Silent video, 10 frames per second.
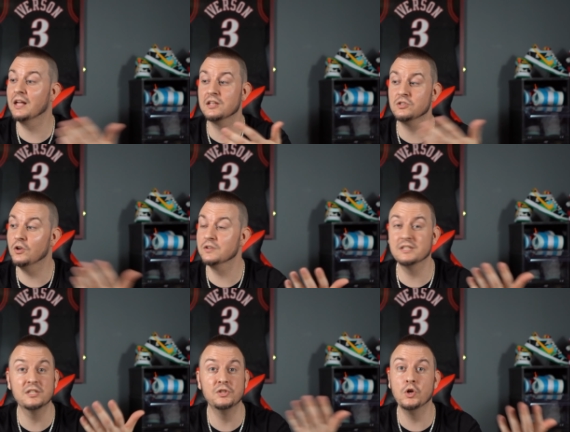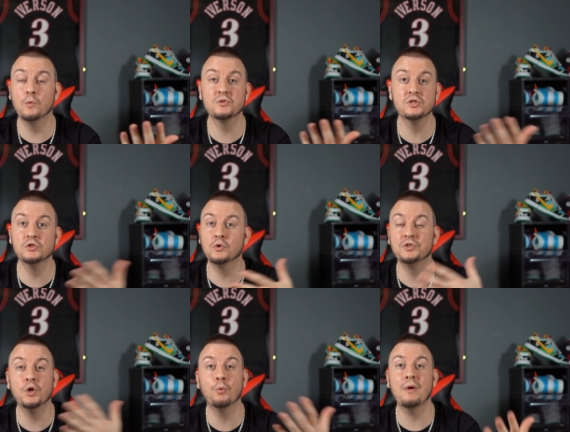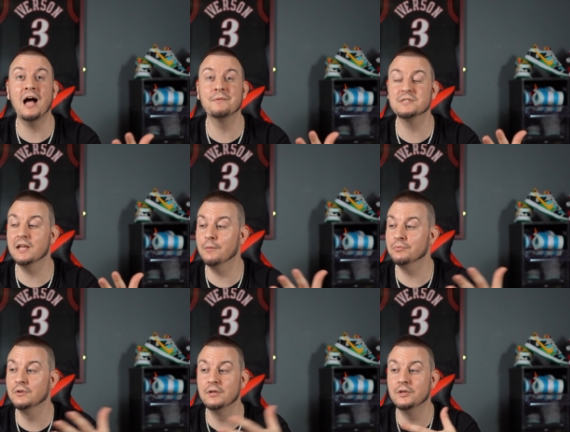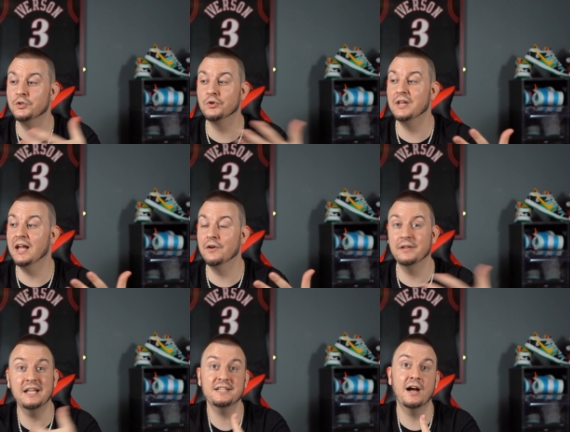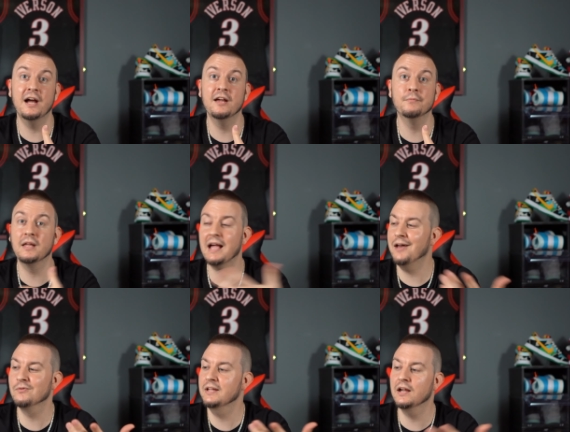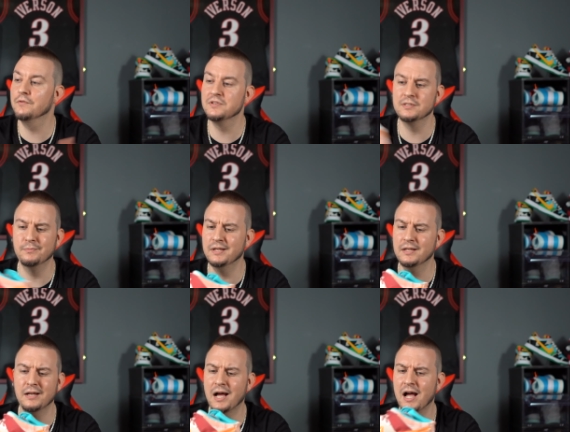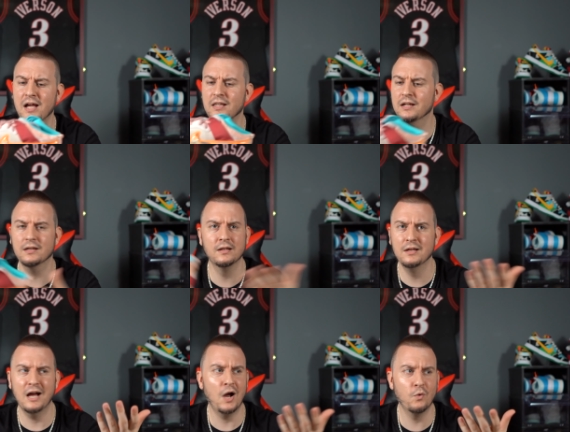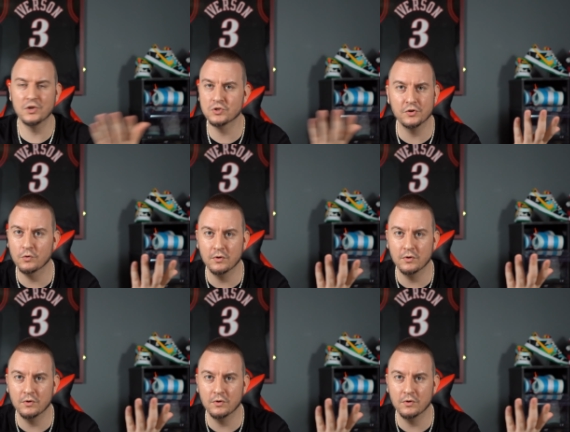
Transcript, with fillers: Like, as long as it's a dope shoe, a dope concept, you're down. And that's how I am. Like I don't care if it's a mid, a high, like I wear Jordan